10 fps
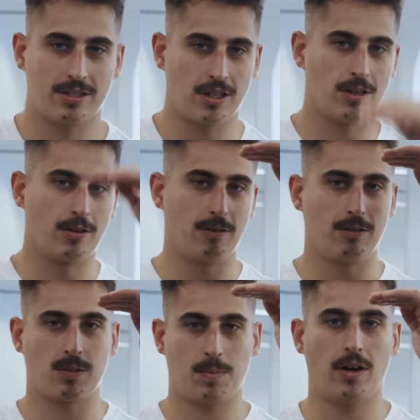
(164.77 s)
So your
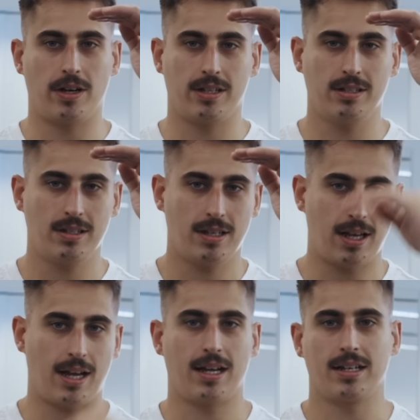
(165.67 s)
spine
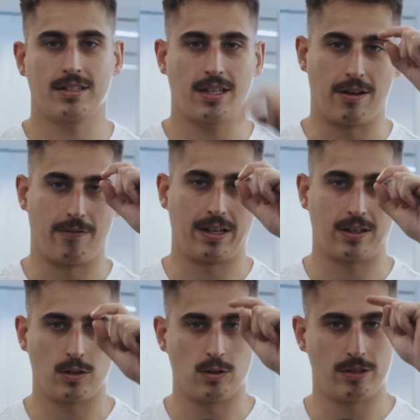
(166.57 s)
has a
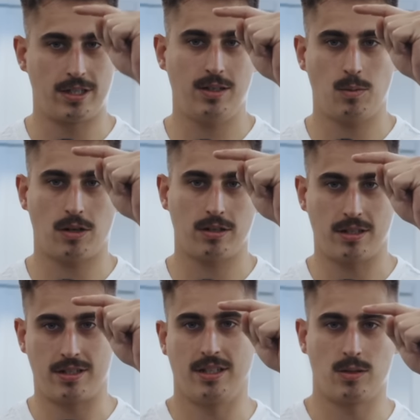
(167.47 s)
thing called T one
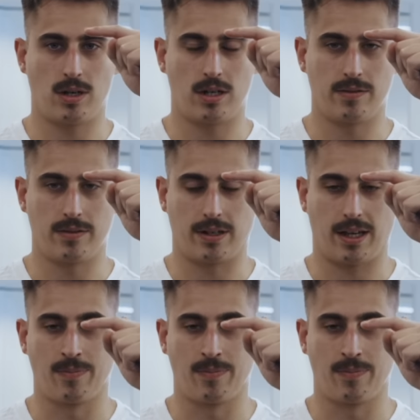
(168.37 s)
to T twelve, okay?